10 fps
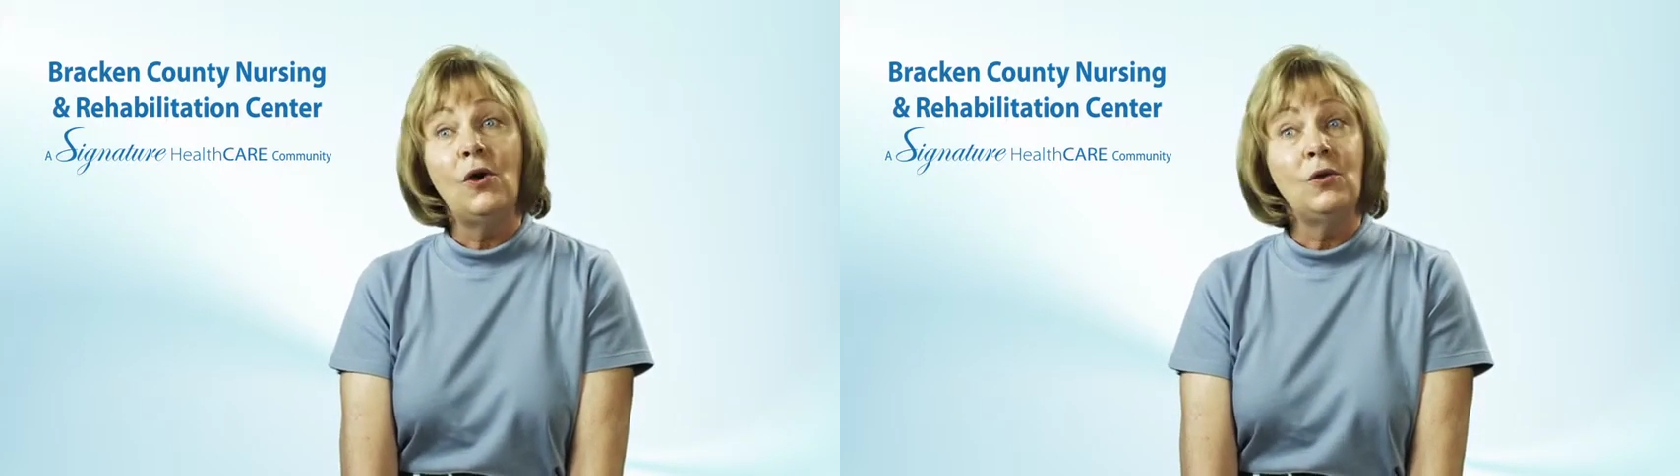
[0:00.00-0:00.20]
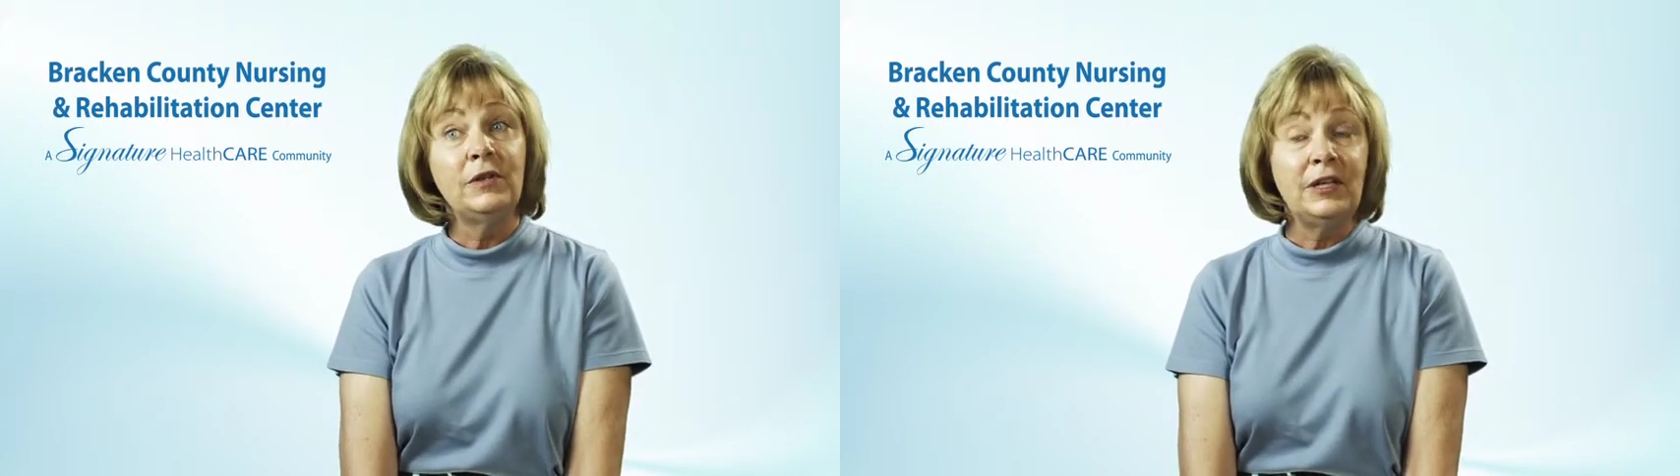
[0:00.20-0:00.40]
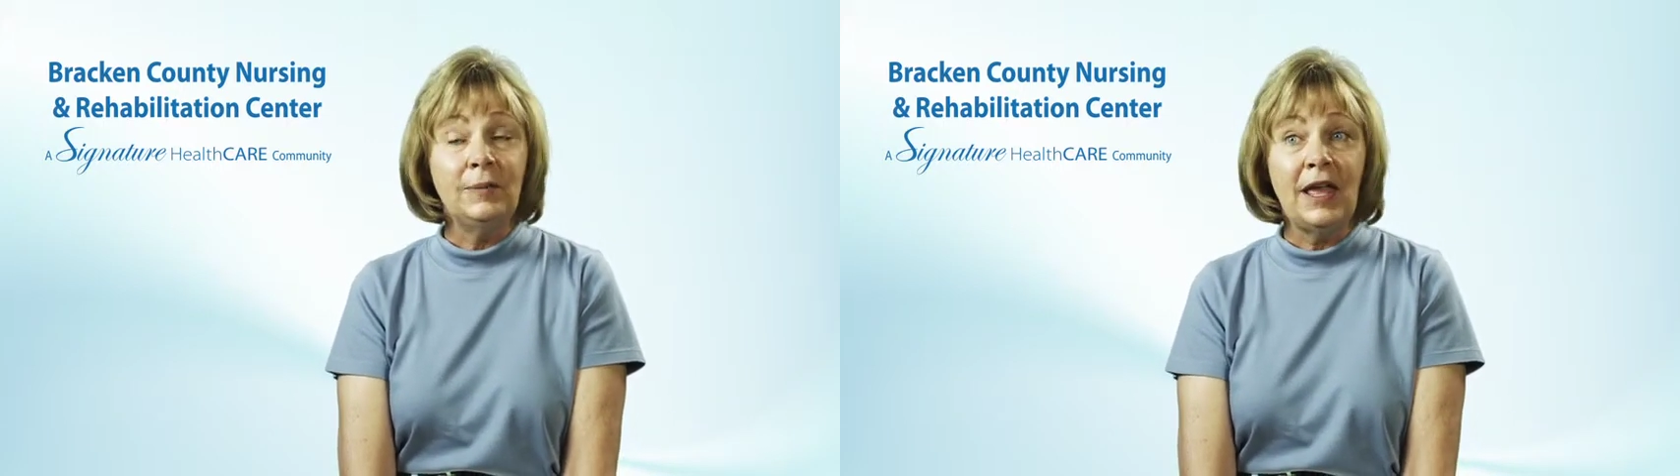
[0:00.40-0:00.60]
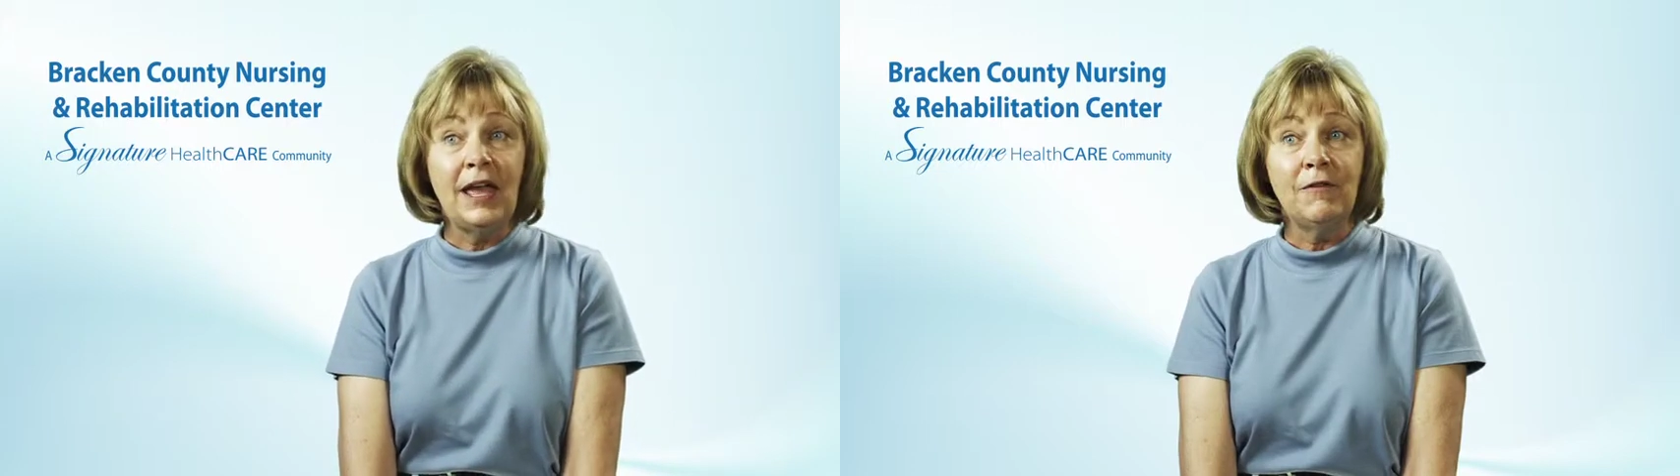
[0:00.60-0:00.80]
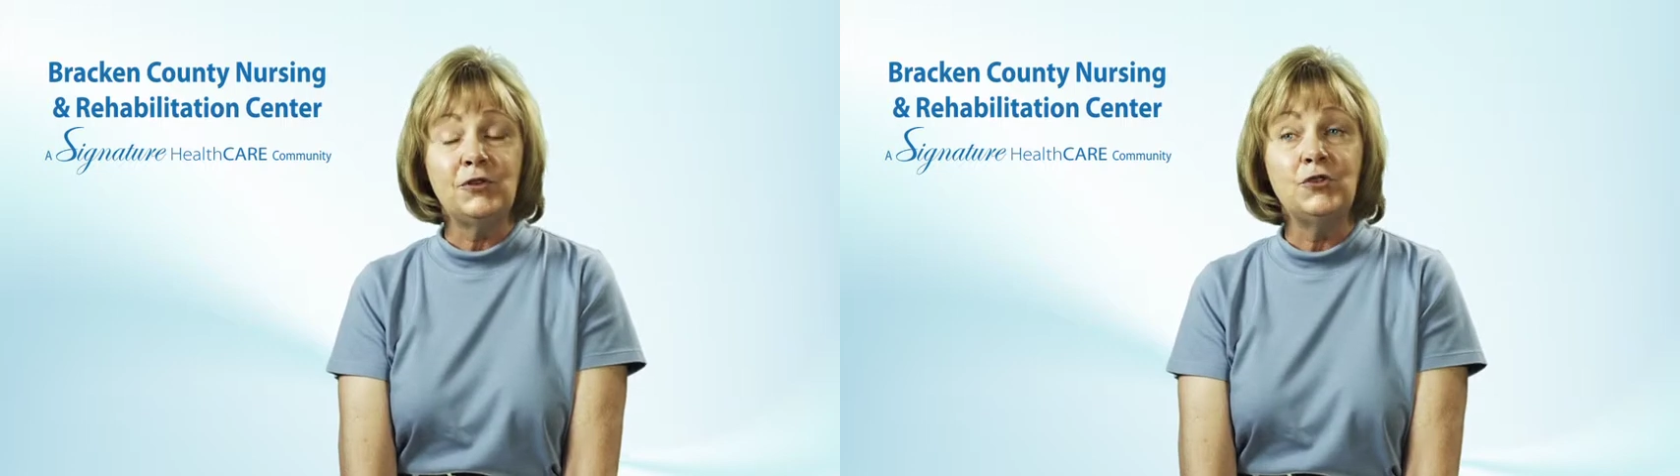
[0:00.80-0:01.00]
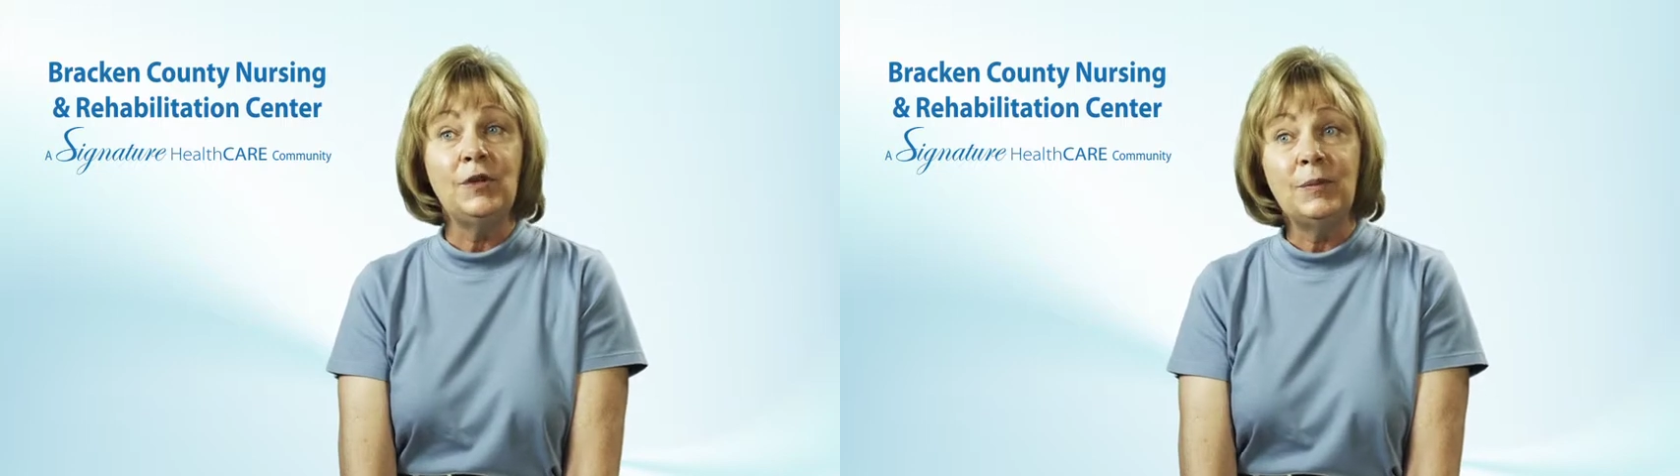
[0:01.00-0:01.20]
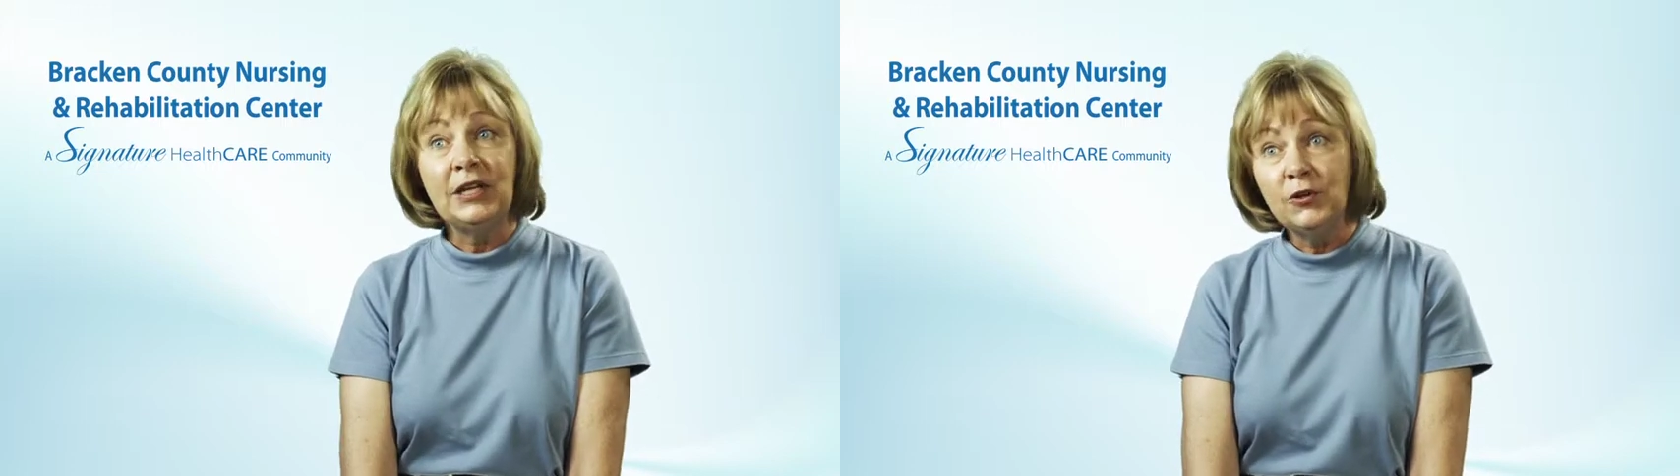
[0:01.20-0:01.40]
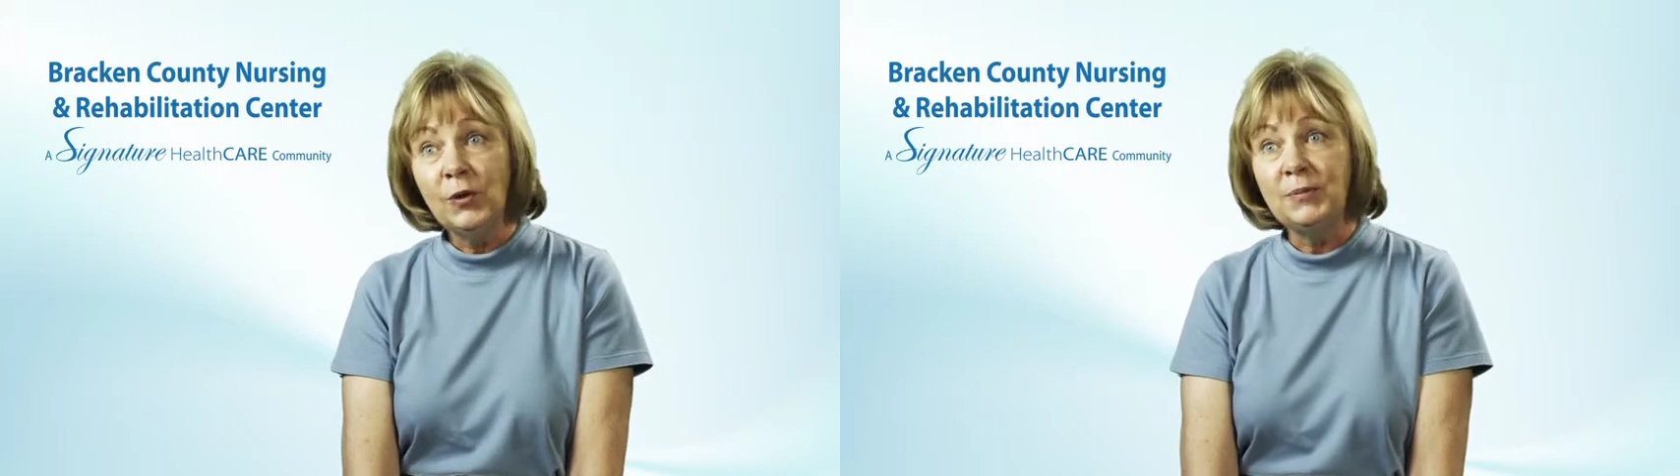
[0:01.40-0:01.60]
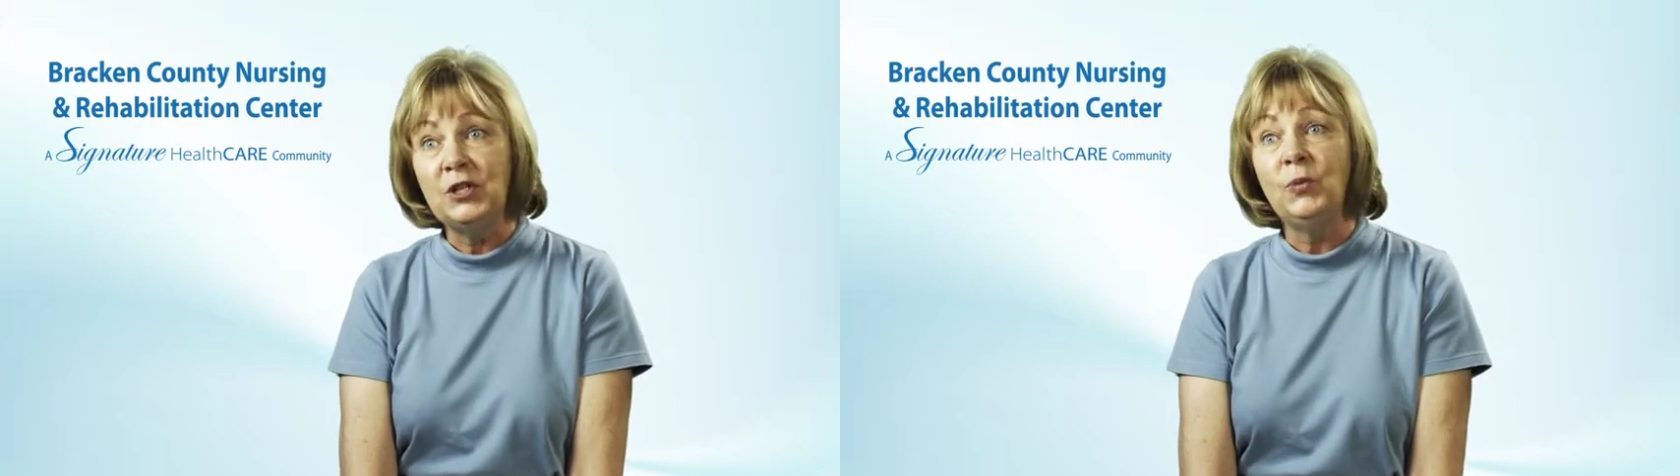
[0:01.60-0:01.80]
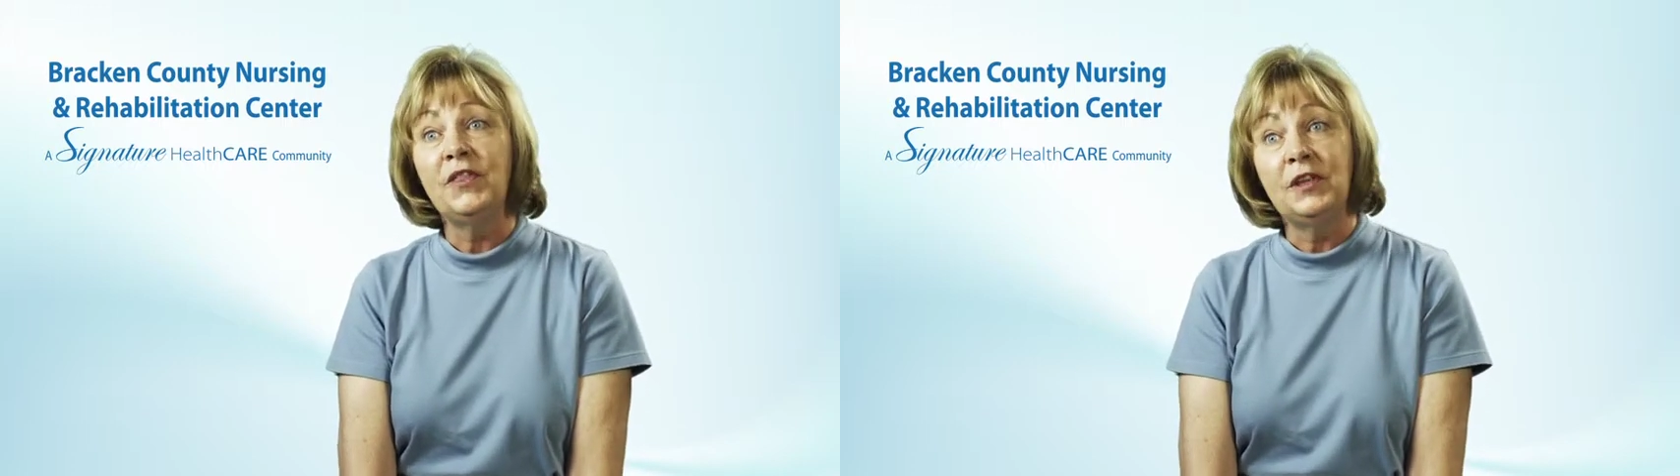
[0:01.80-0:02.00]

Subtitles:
only to have their treatment interrupted with